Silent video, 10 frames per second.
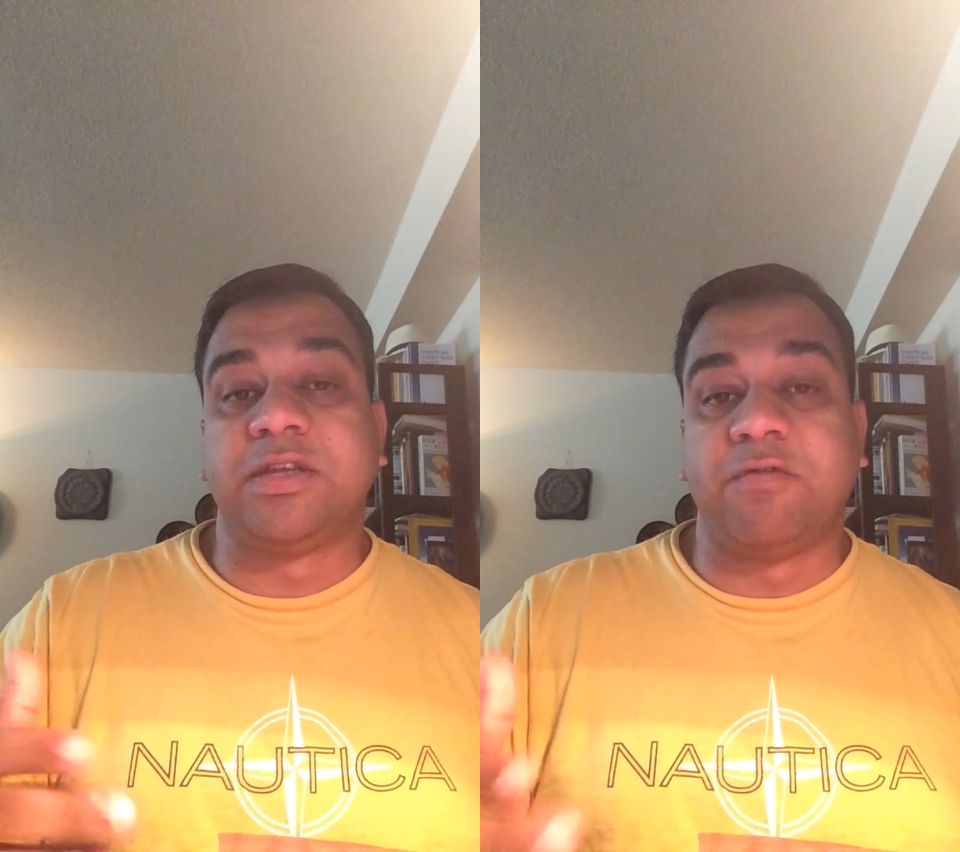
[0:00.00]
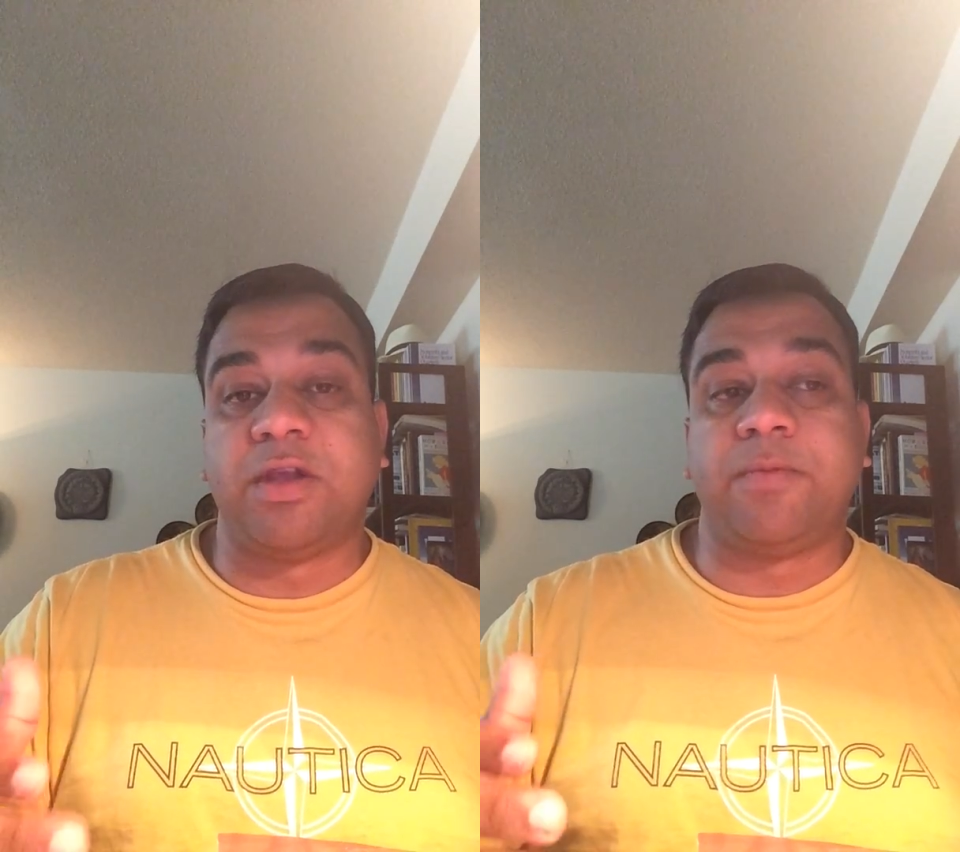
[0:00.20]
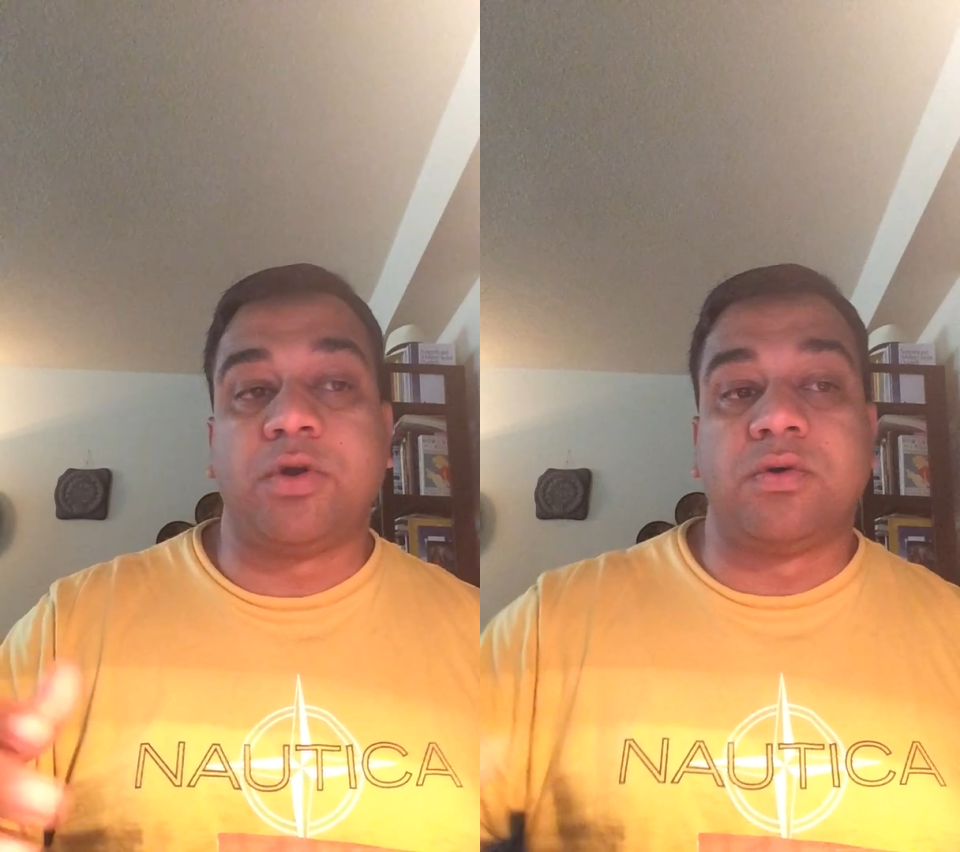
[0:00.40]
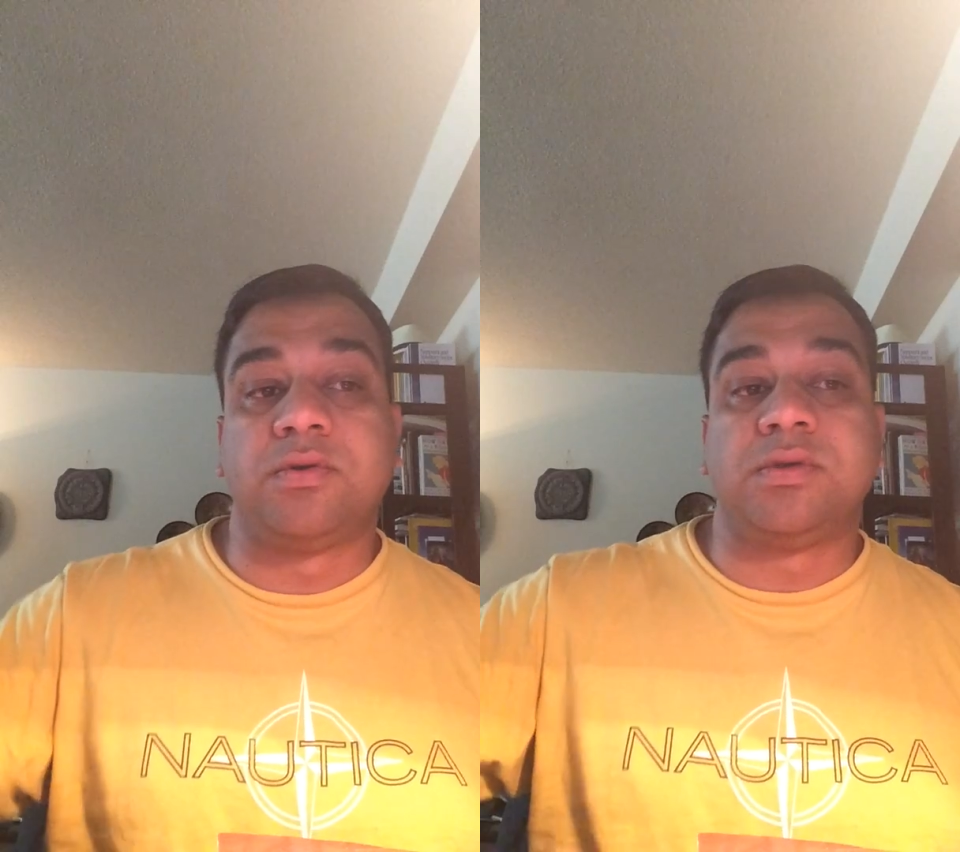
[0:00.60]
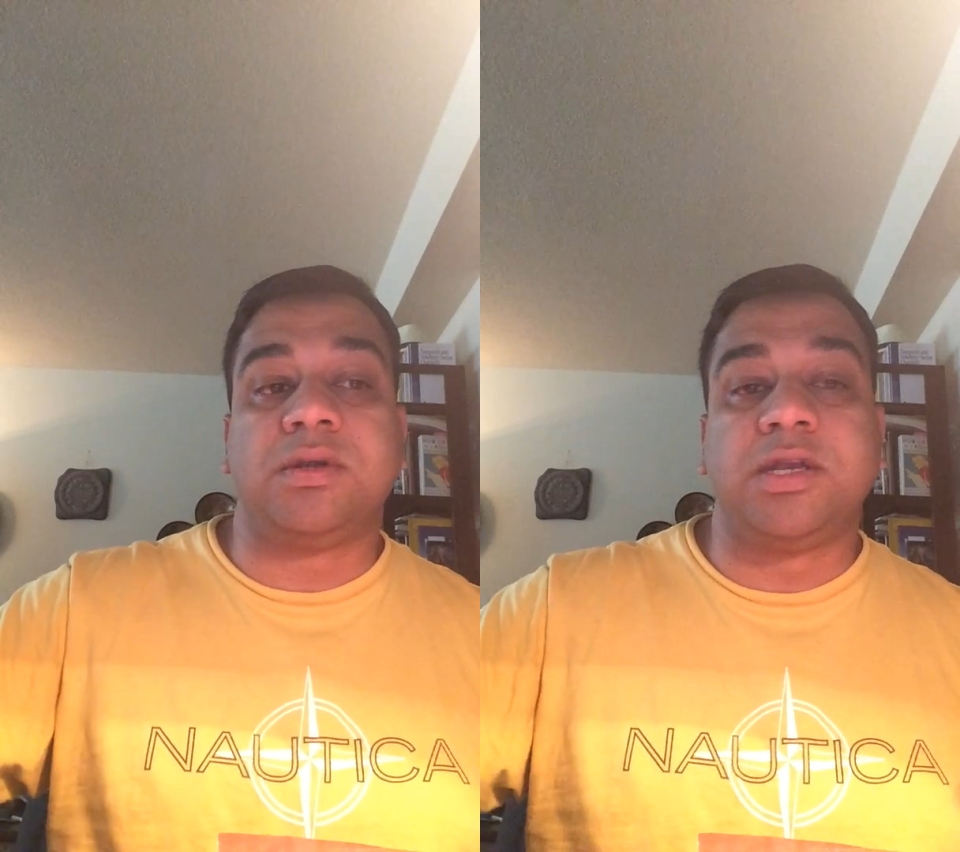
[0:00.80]
develop your
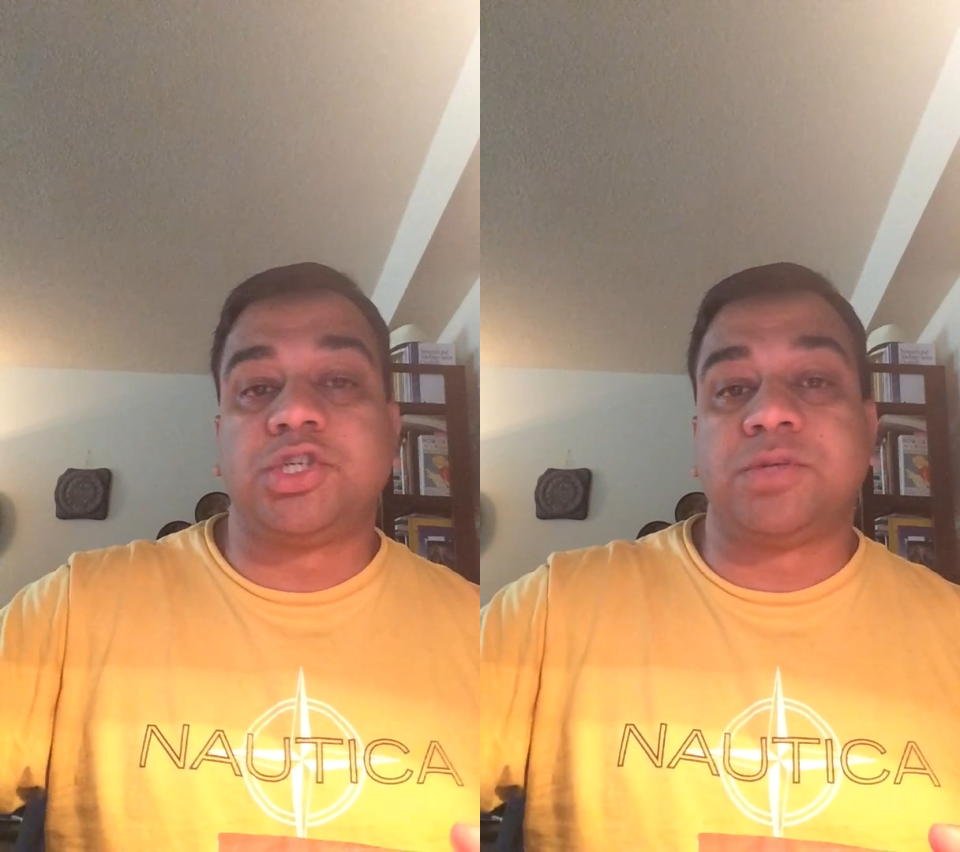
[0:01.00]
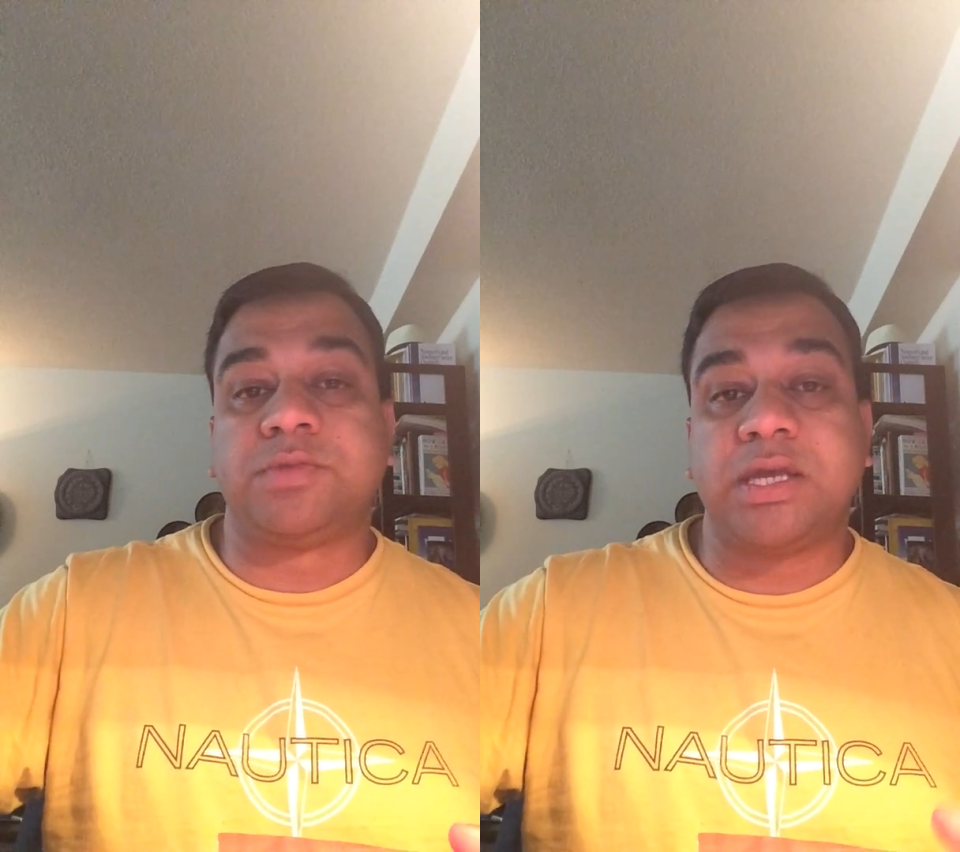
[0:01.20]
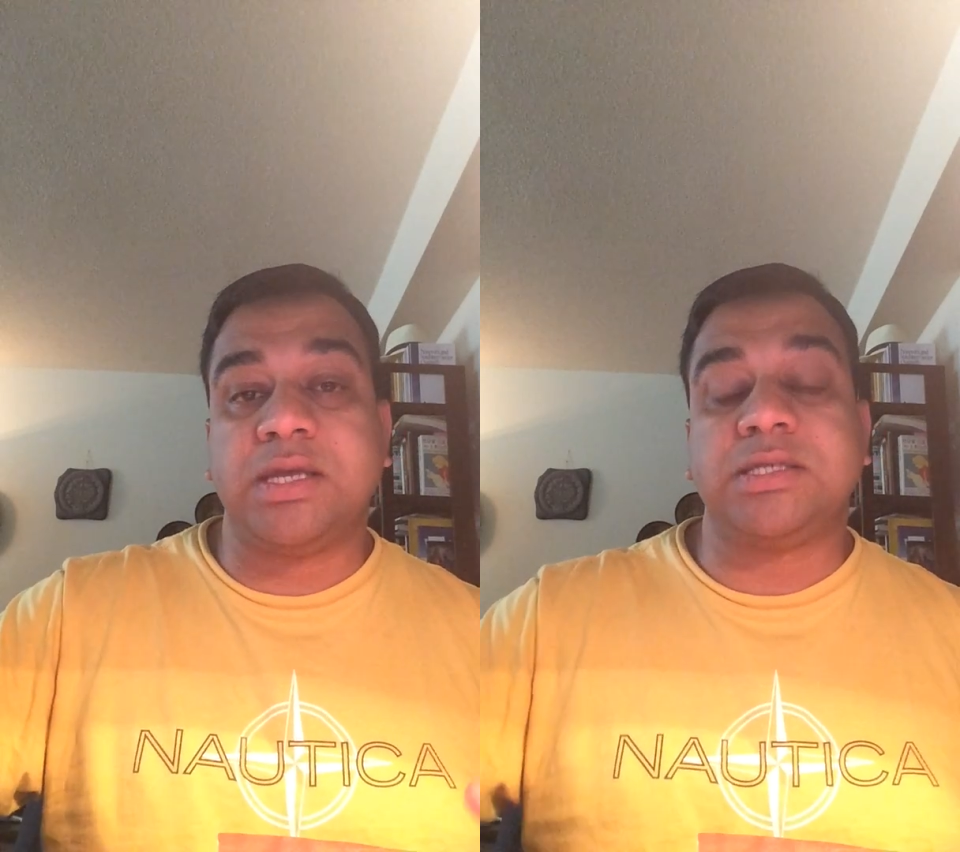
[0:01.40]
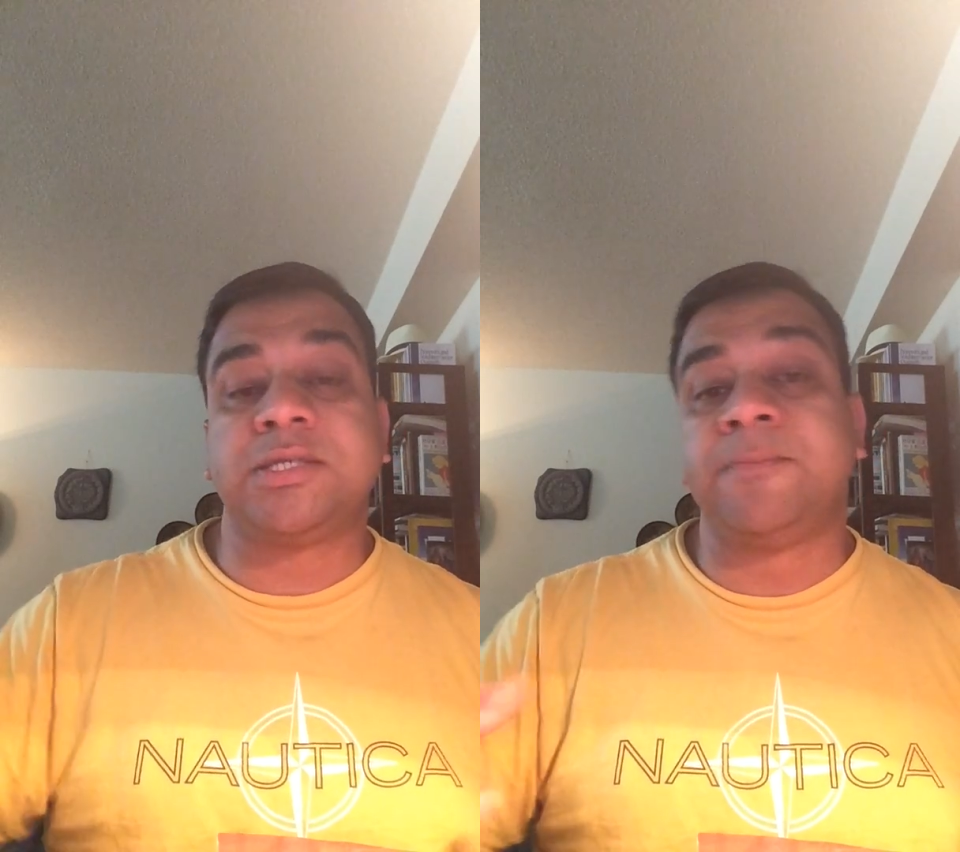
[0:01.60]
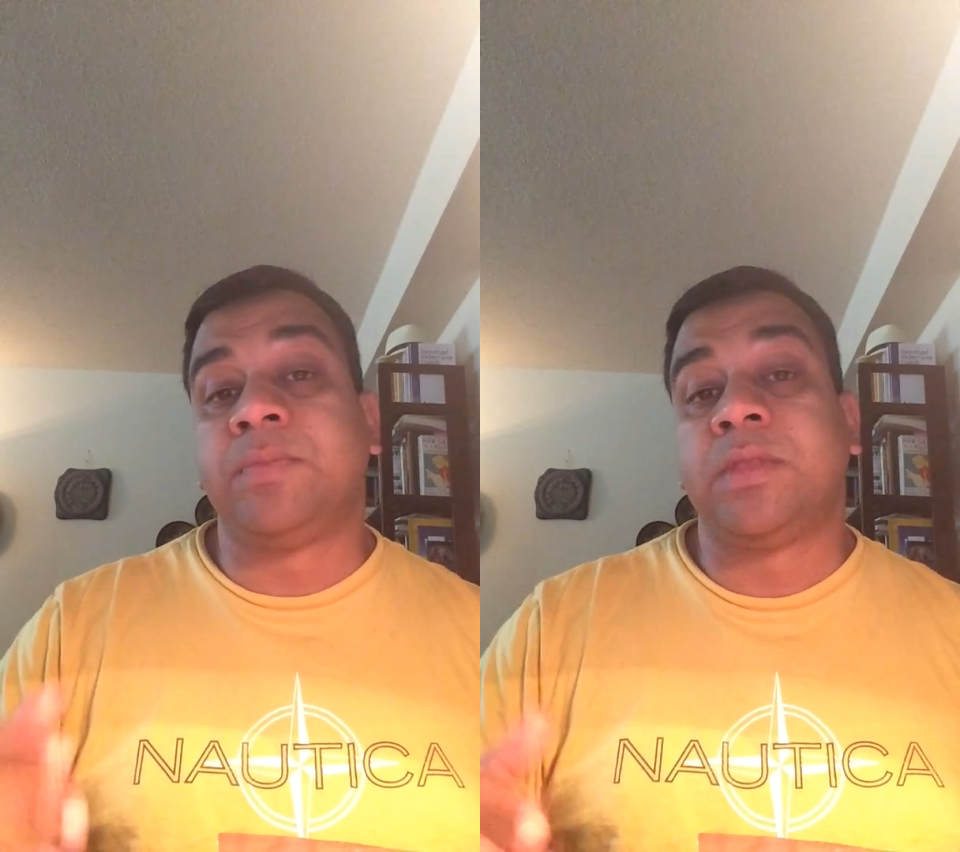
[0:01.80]
own leadership skills,